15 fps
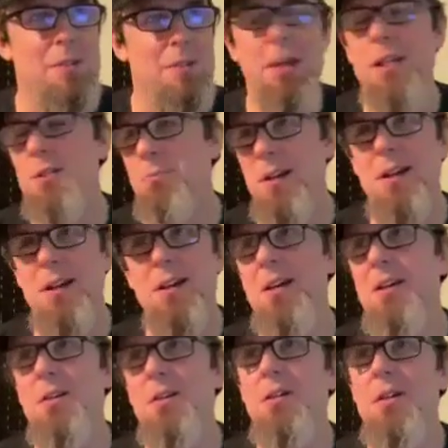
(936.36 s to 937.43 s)
the bass
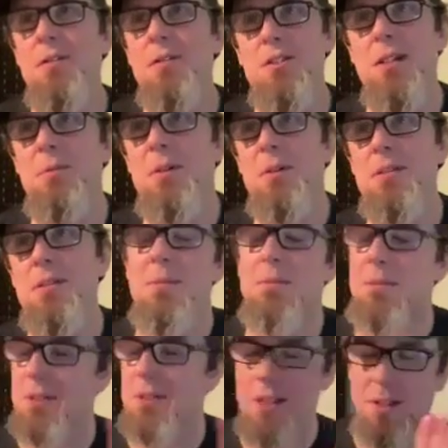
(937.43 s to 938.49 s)
player, whatever his name was.
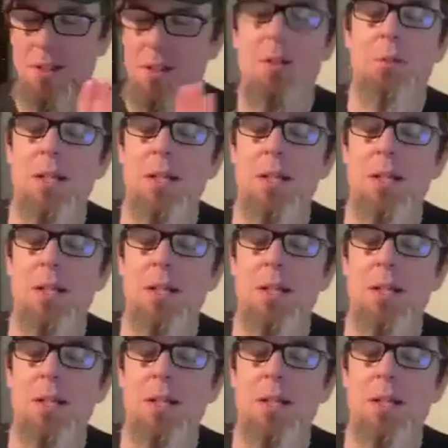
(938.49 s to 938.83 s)
I'm just kidding.